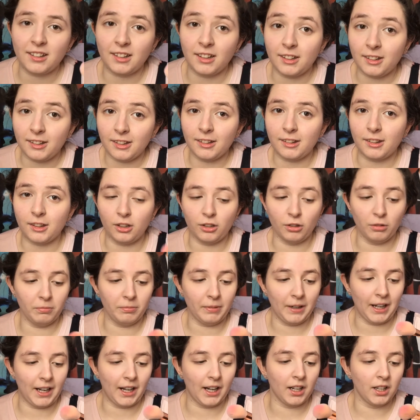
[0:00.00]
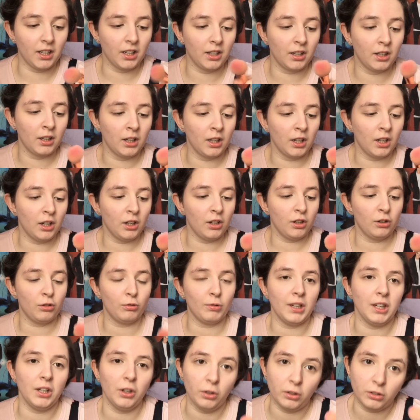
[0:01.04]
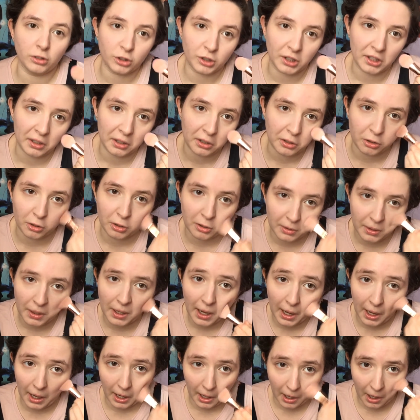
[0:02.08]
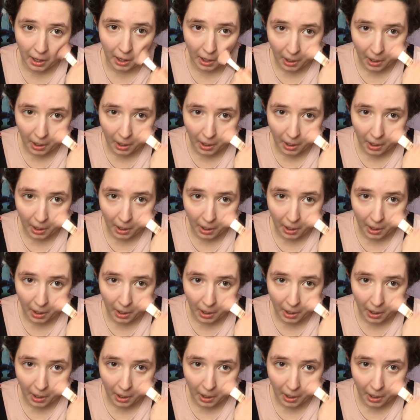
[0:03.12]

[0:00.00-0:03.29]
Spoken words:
This is the number 300, just a